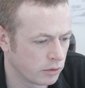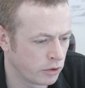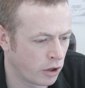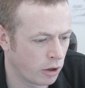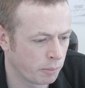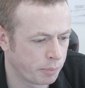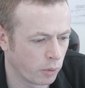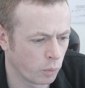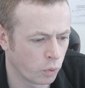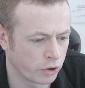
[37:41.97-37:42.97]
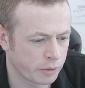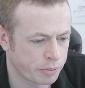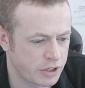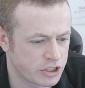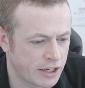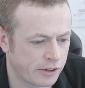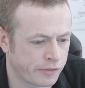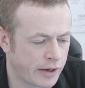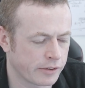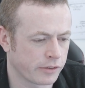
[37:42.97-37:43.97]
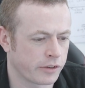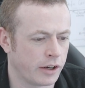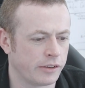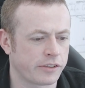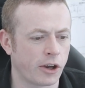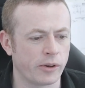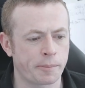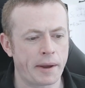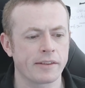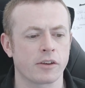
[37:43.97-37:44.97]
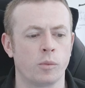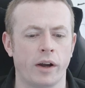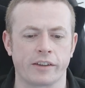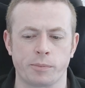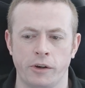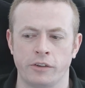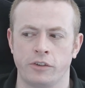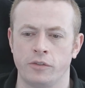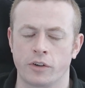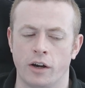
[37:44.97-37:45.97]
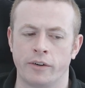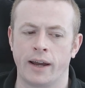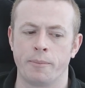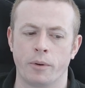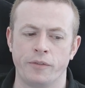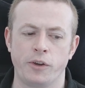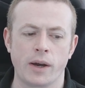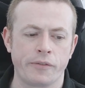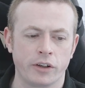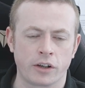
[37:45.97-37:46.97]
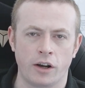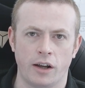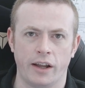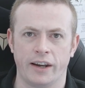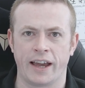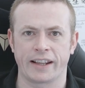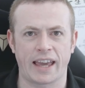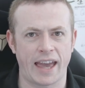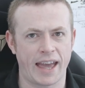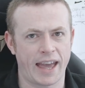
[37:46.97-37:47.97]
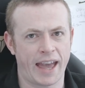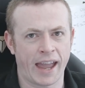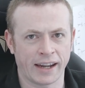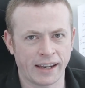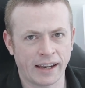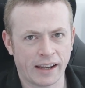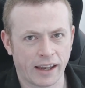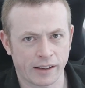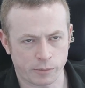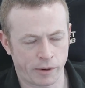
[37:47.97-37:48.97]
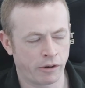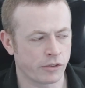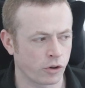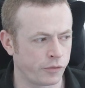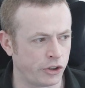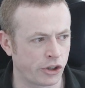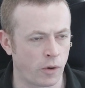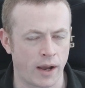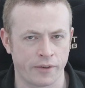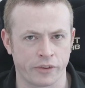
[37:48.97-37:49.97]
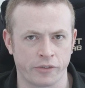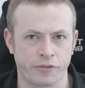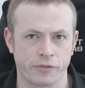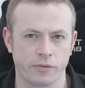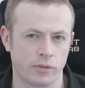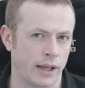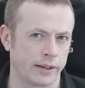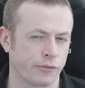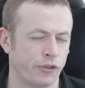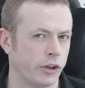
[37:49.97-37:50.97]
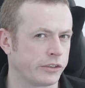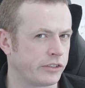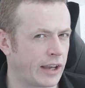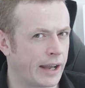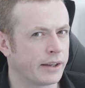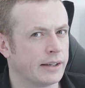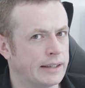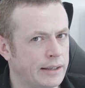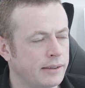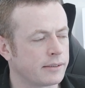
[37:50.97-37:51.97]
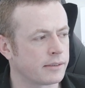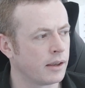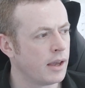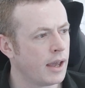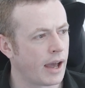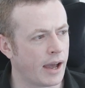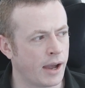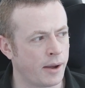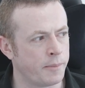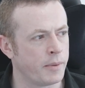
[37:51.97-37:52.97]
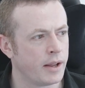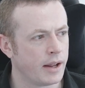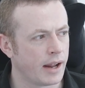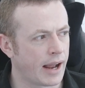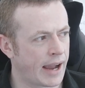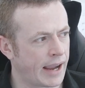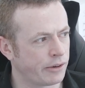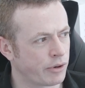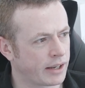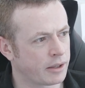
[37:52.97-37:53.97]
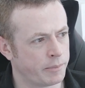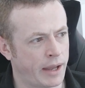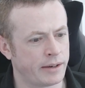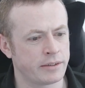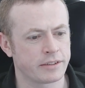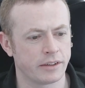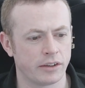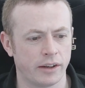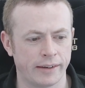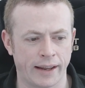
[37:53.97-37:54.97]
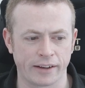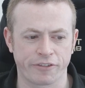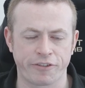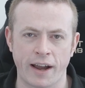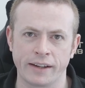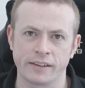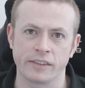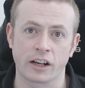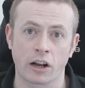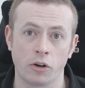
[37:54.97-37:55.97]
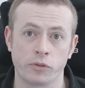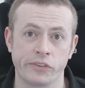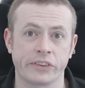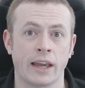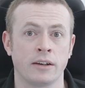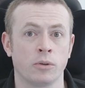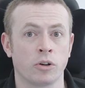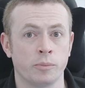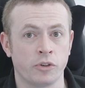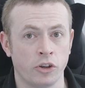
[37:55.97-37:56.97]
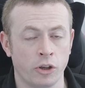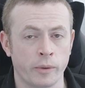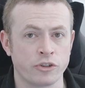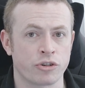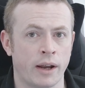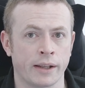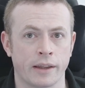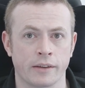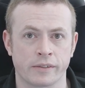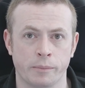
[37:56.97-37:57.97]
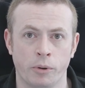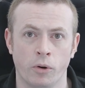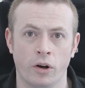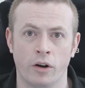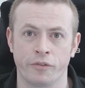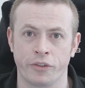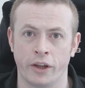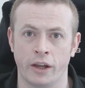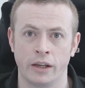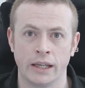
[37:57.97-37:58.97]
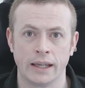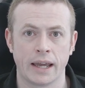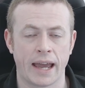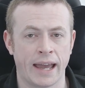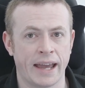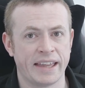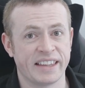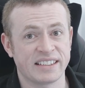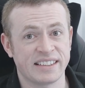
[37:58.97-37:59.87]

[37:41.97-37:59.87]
not, but would appreciate your advice on starting. So it depends on what experience you've got, right? But if you haven't got like any experience, or if you don't have the like first dan at least, um I recommend like finding the closest Kendo club to you and try and get the support of the uh the